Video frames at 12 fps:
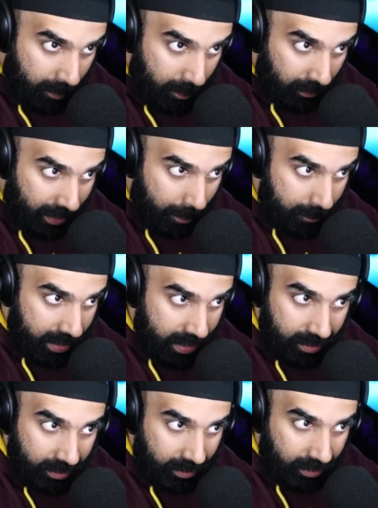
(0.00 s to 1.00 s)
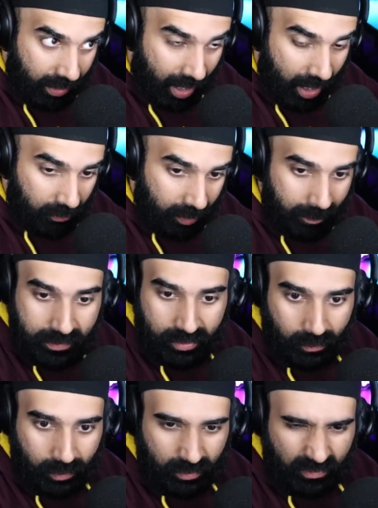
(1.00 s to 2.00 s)
people that be the higher up,
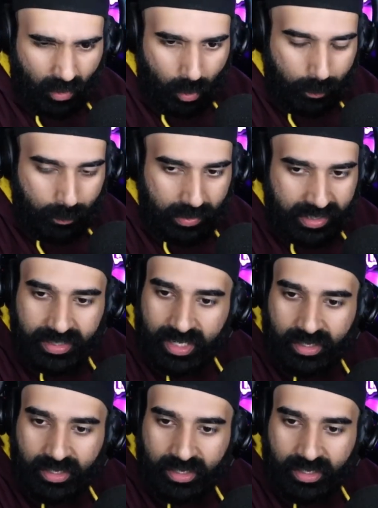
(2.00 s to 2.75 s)
so we'll hope we can get